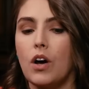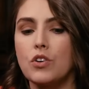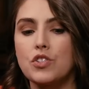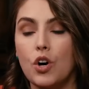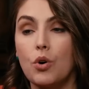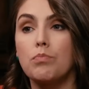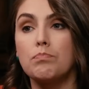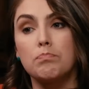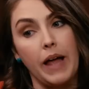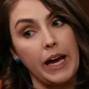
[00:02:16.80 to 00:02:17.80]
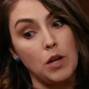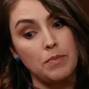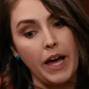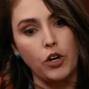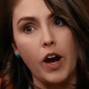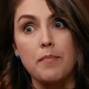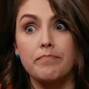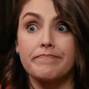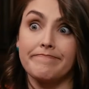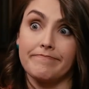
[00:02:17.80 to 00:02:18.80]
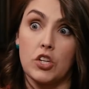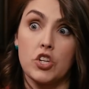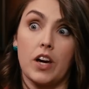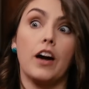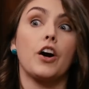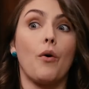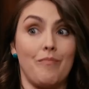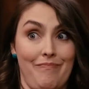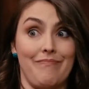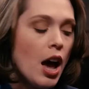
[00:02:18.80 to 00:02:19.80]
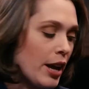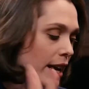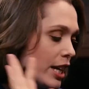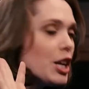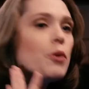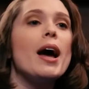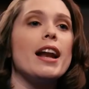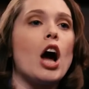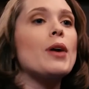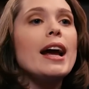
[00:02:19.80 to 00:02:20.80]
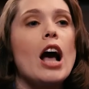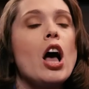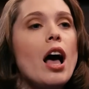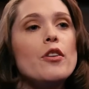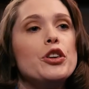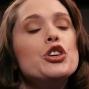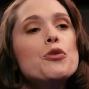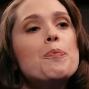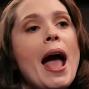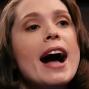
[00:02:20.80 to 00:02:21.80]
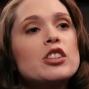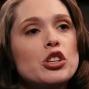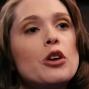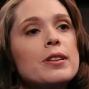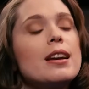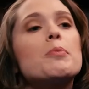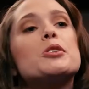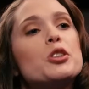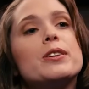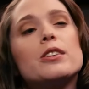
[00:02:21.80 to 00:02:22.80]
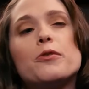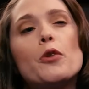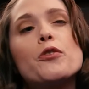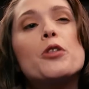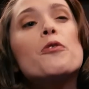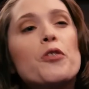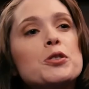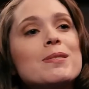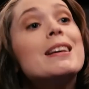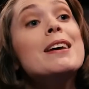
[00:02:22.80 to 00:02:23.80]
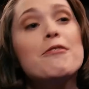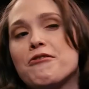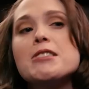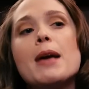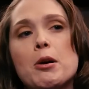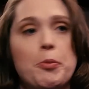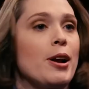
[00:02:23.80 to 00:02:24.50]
but also black on black crime, Chicago. Okay, you know what? All right, you passed over the opportunity to vote for the first female